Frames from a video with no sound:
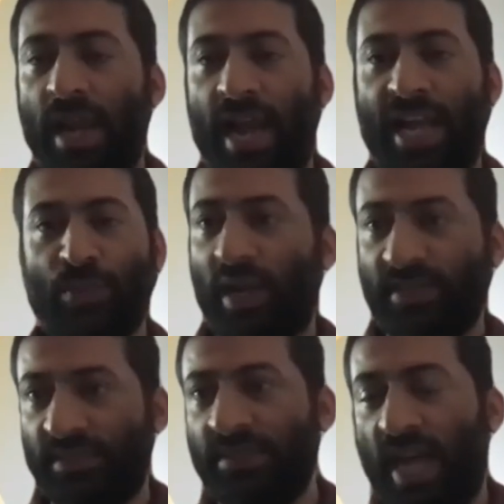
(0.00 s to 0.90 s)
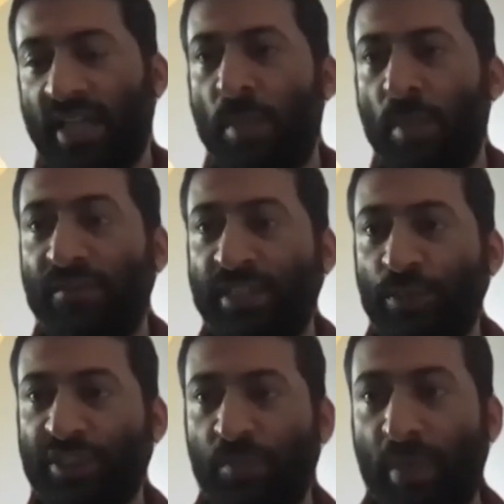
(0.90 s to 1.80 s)
as well as the other benefits
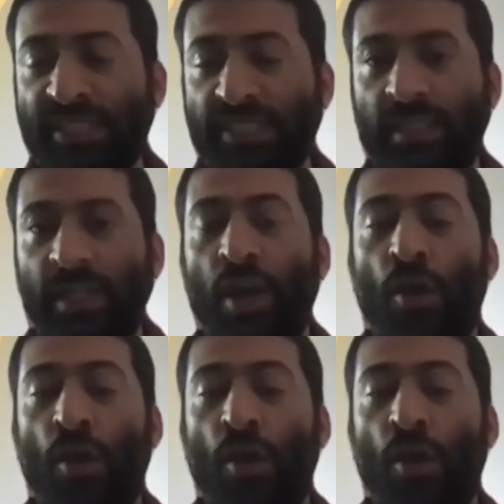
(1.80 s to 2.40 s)
which I've mentioned.